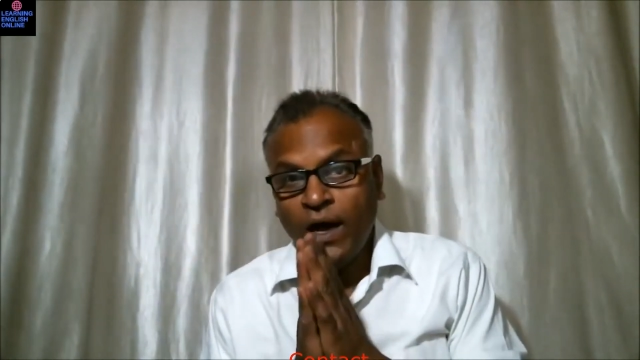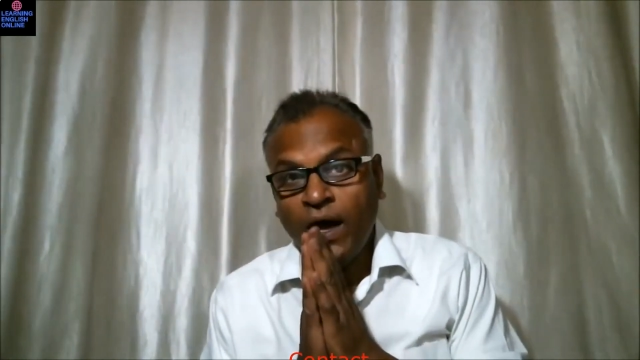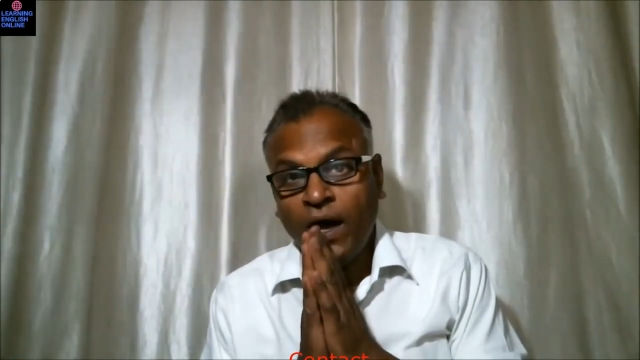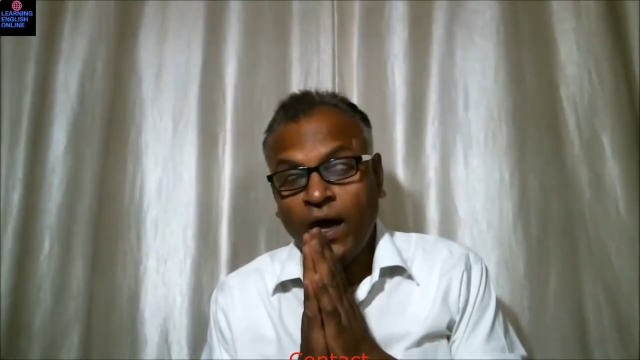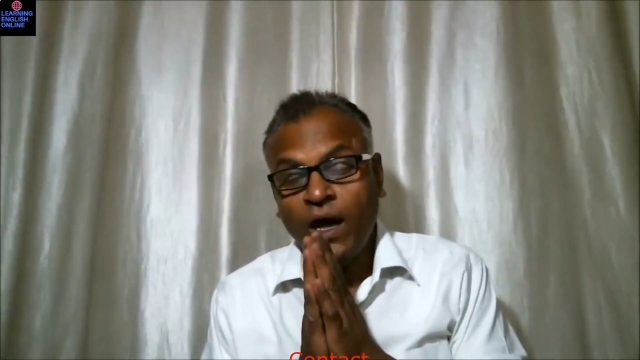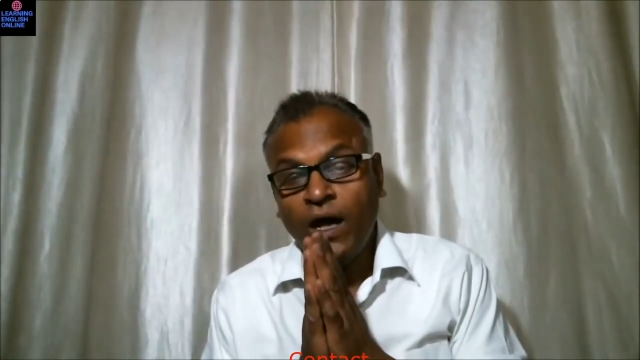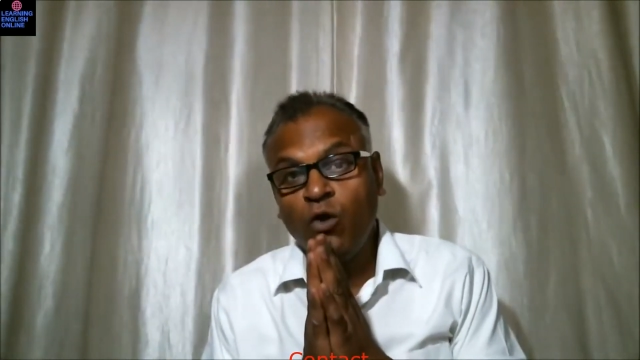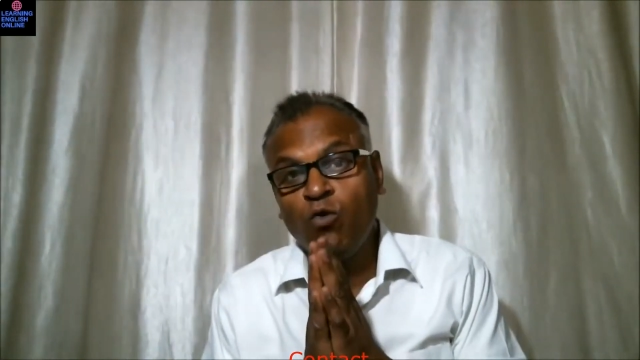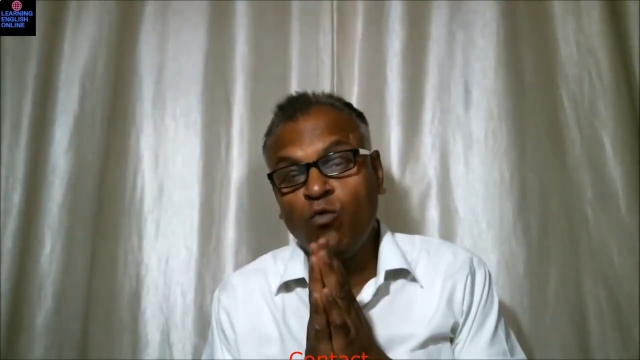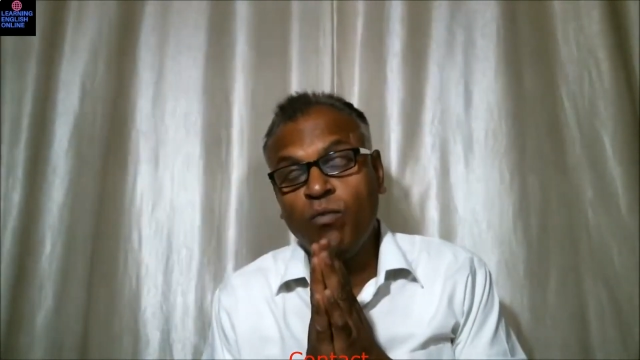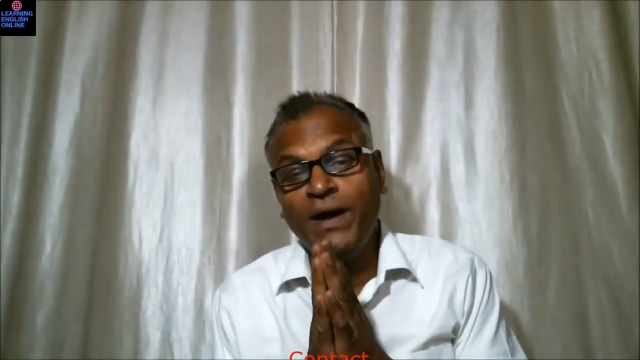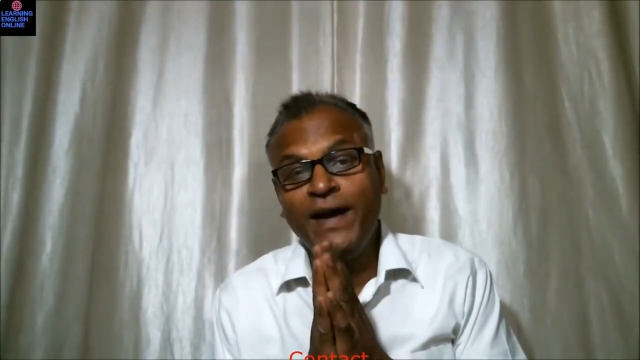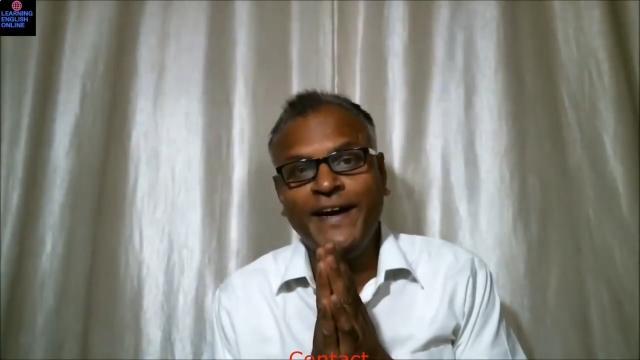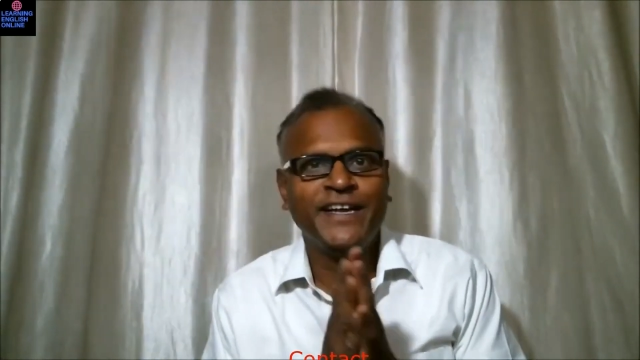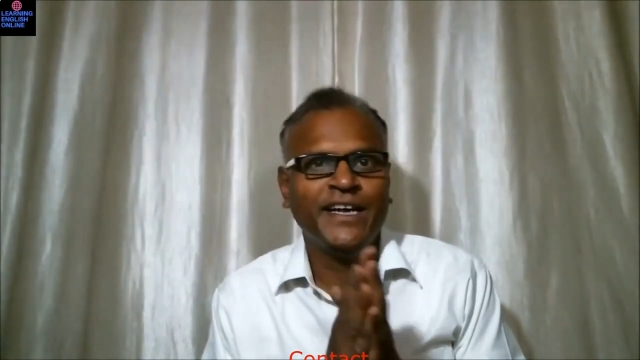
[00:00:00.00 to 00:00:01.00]
Hello,
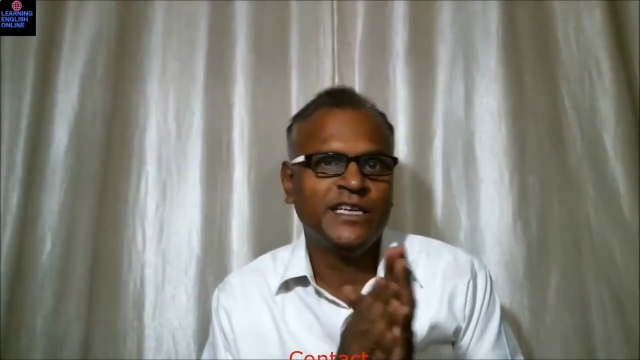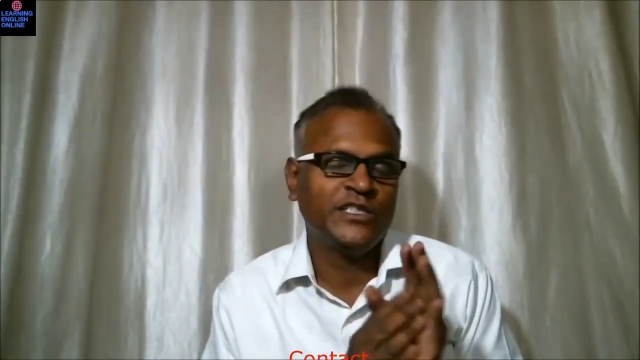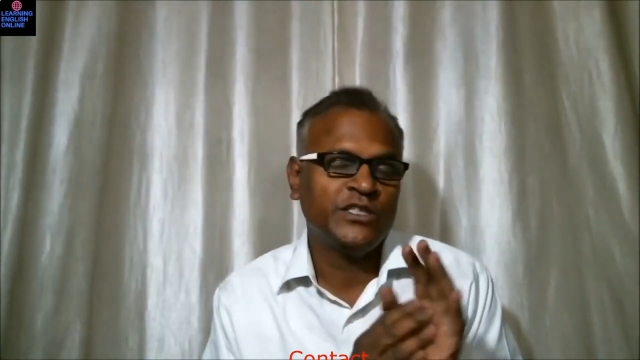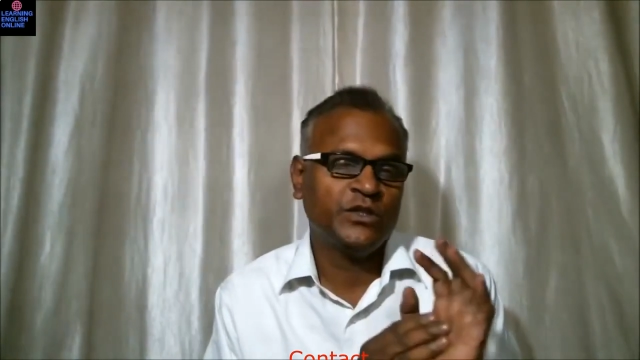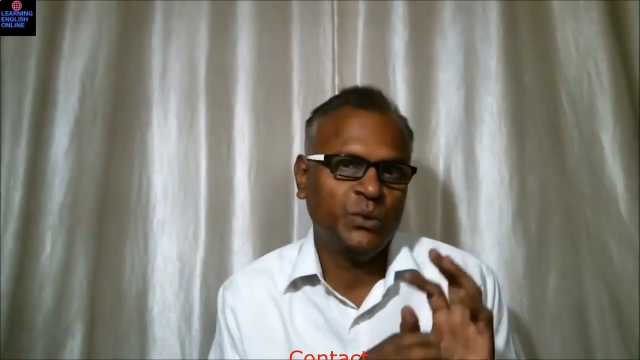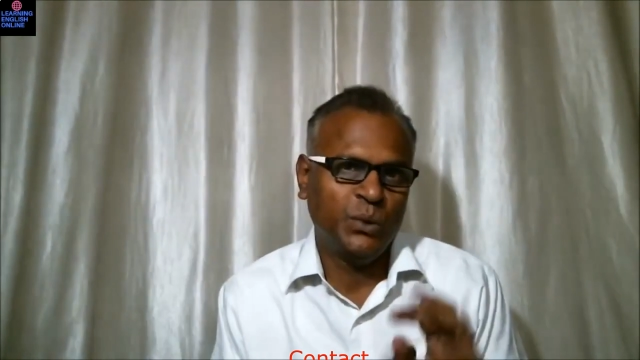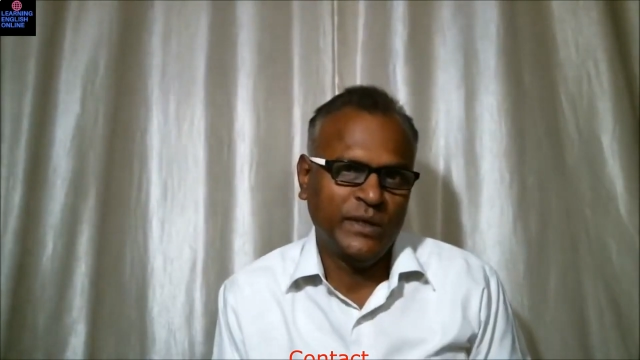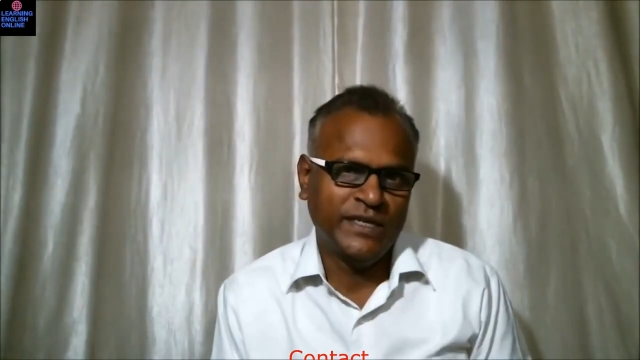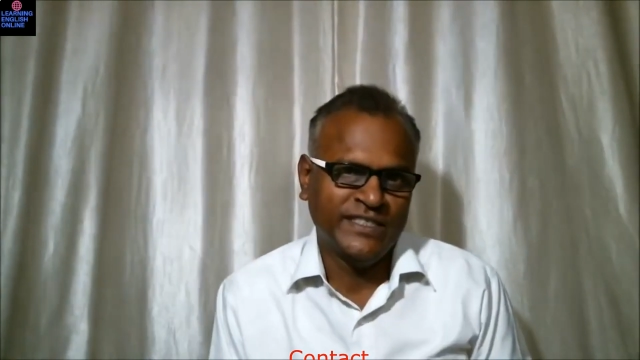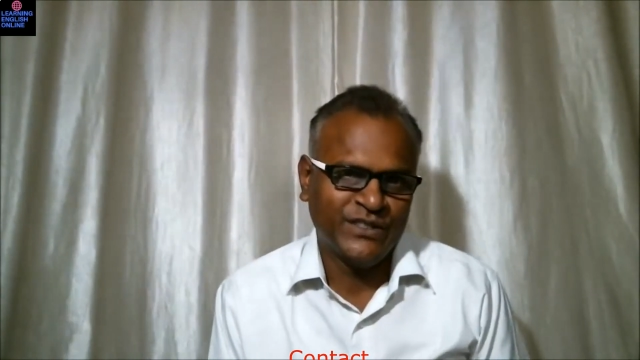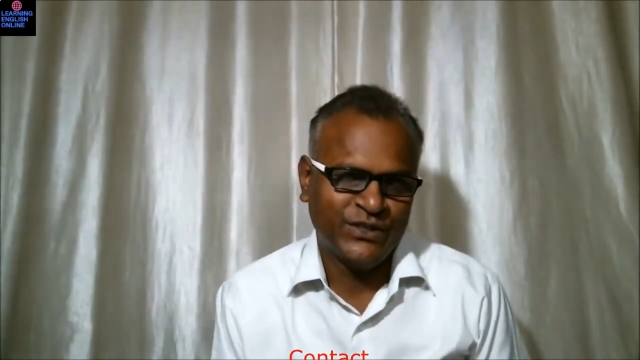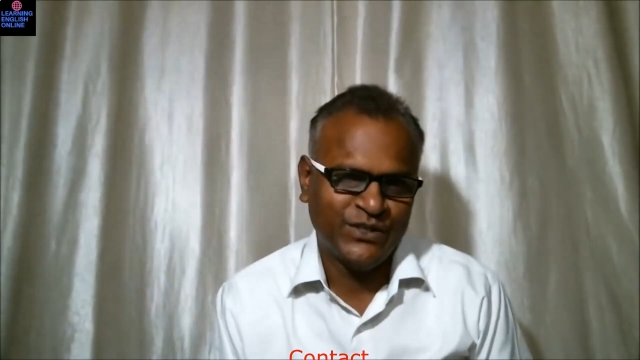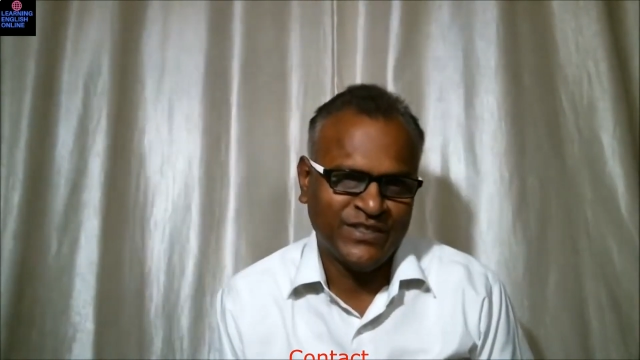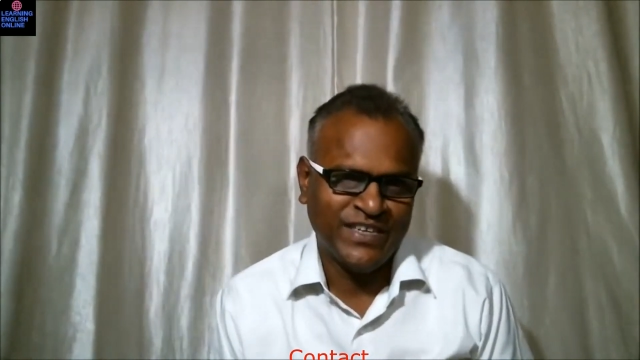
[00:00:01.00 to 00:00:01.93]
my dear students.